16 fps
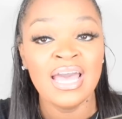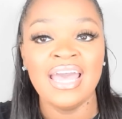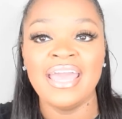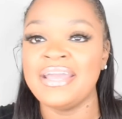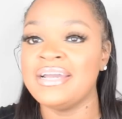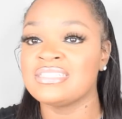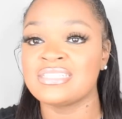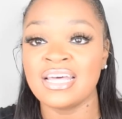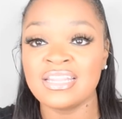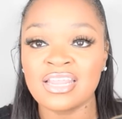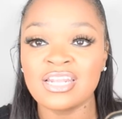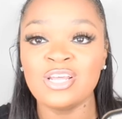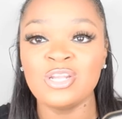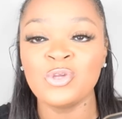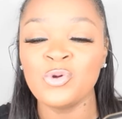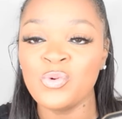It has nothing
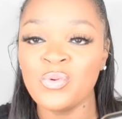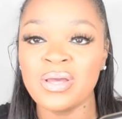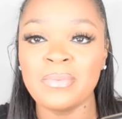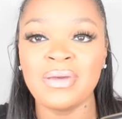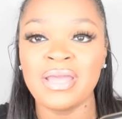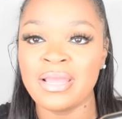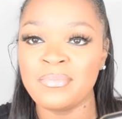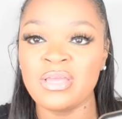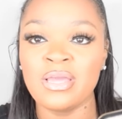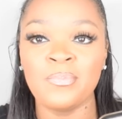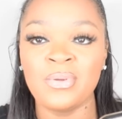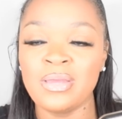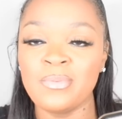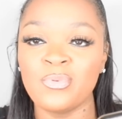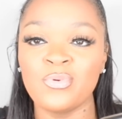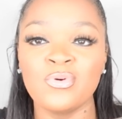to do with Bahamian
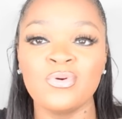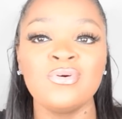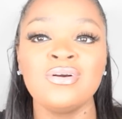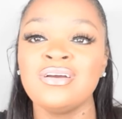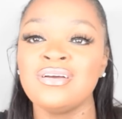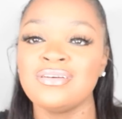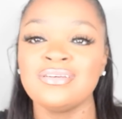people.